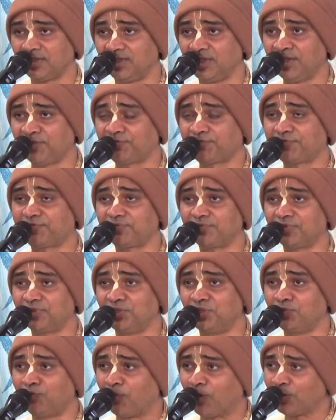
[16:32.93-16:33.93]

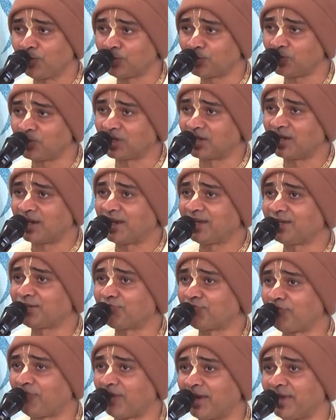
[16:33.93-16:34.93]
If you want to
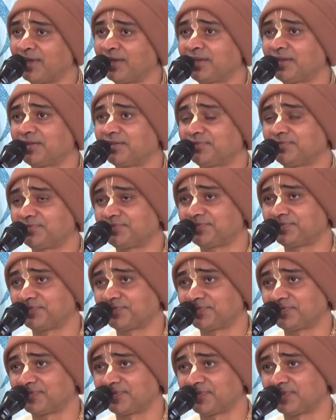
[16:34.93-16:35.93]
ignite fire,
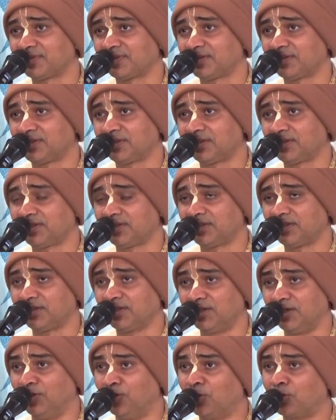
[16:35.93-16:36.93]

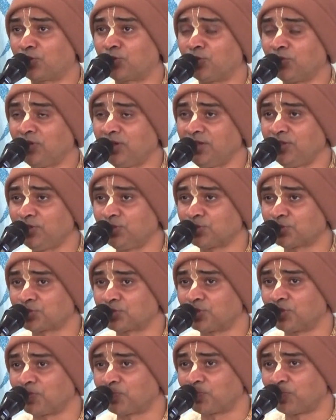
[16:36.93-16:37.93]
not only you
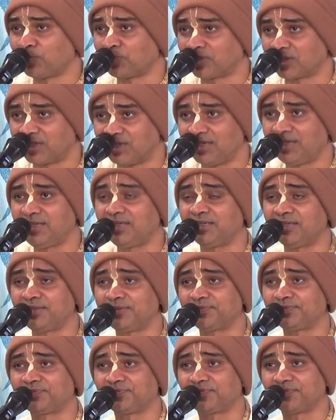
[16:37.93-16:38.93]
should put ghee,
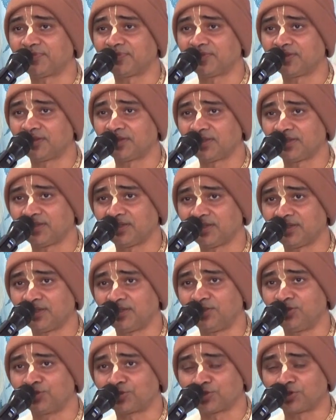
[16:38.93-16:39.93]

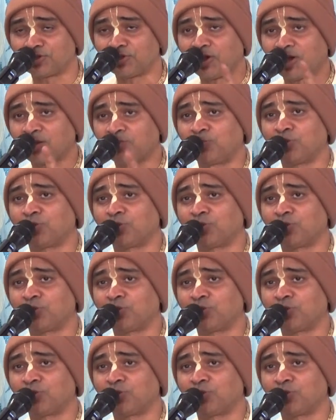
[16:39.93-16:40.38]
you should not